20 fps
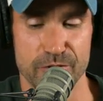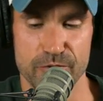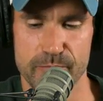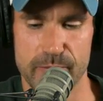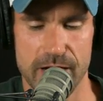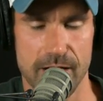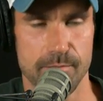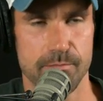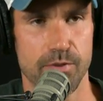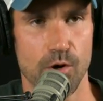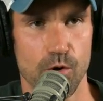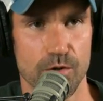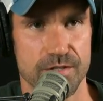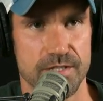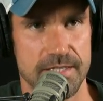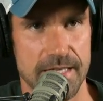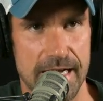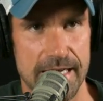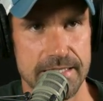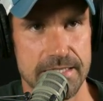You've been on both
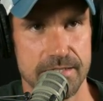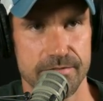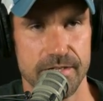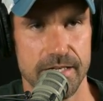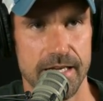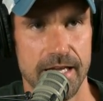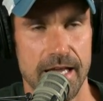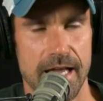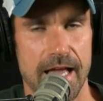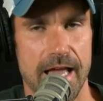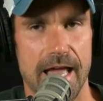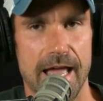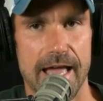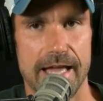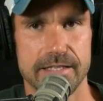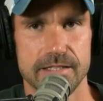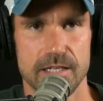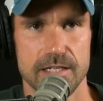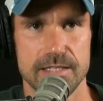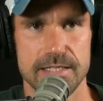sides of it,
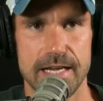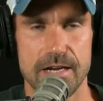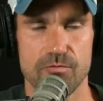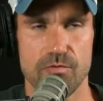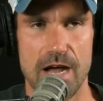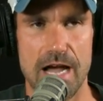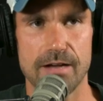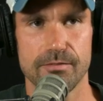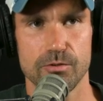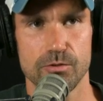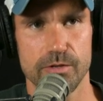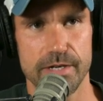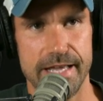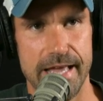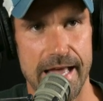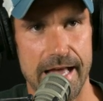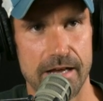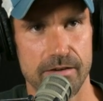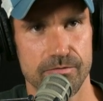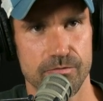and does that rivalry
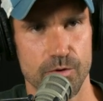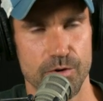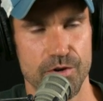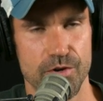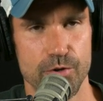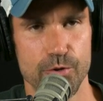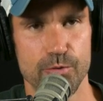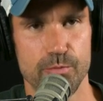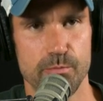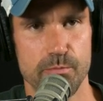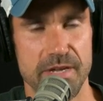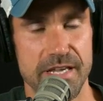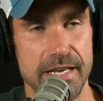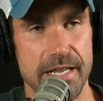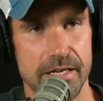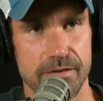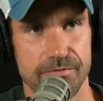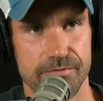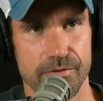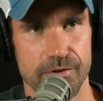have renewed
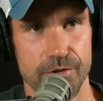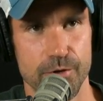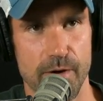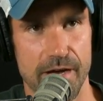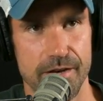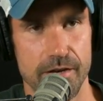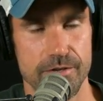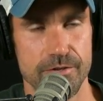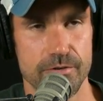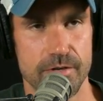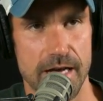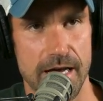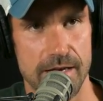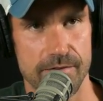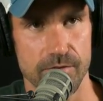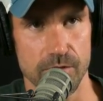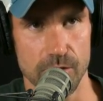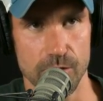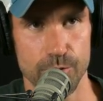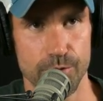meaning for you? I know you kind
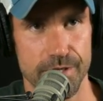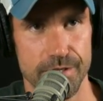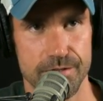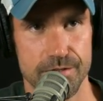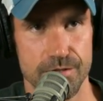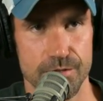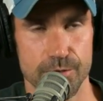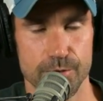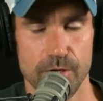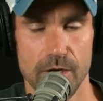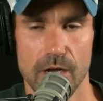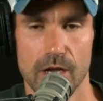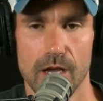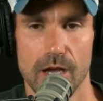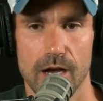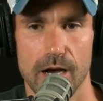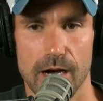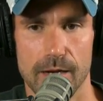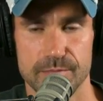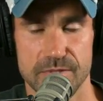of alluded to
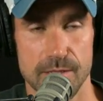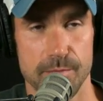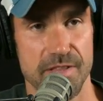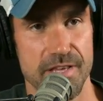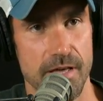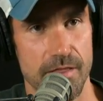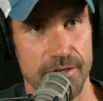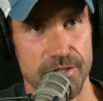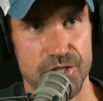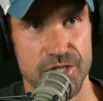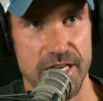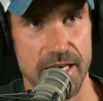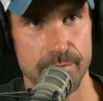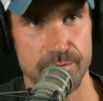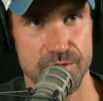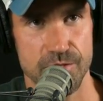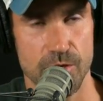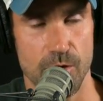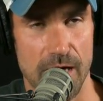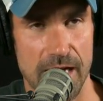um, some of the other
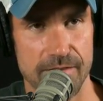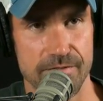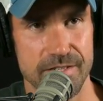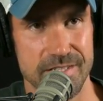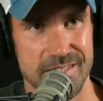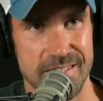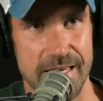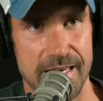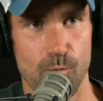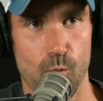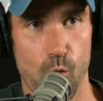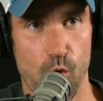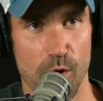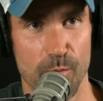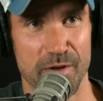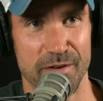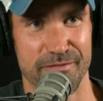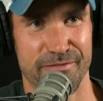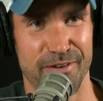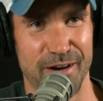GMs you don't have the same
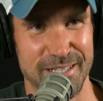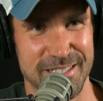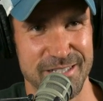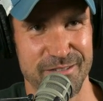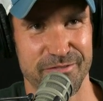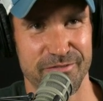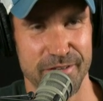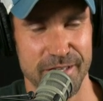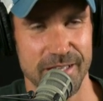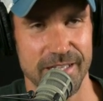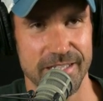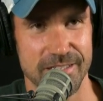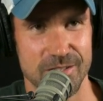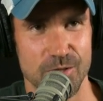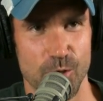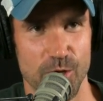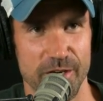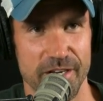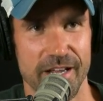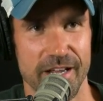warm and fuzzy feeling
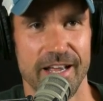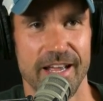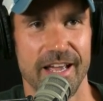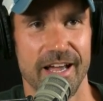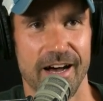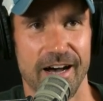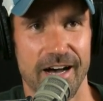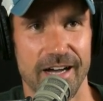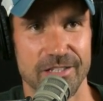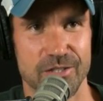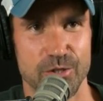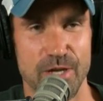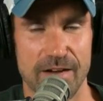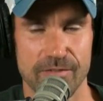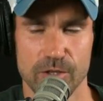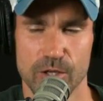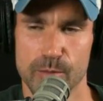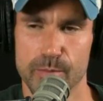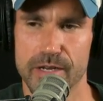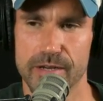toward. Hmm. uh, do you
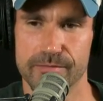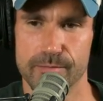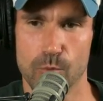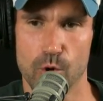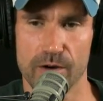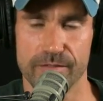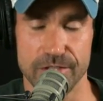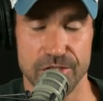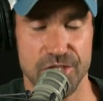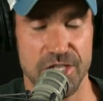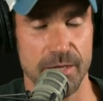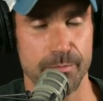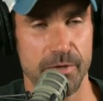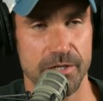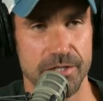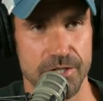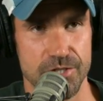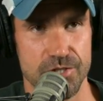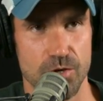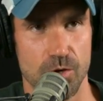have a little bit of more of a chip
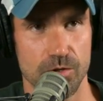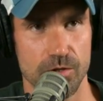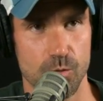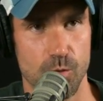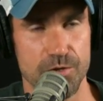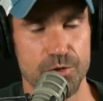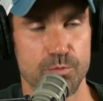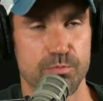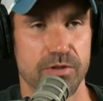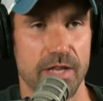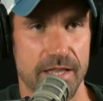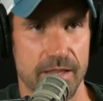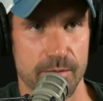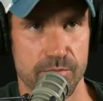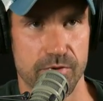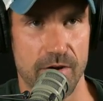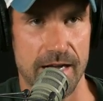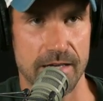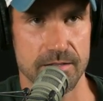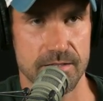on your shoulder when you play the
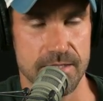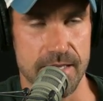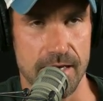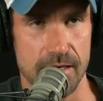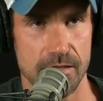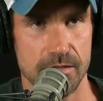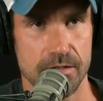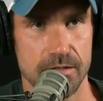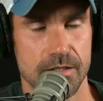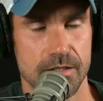Browns now?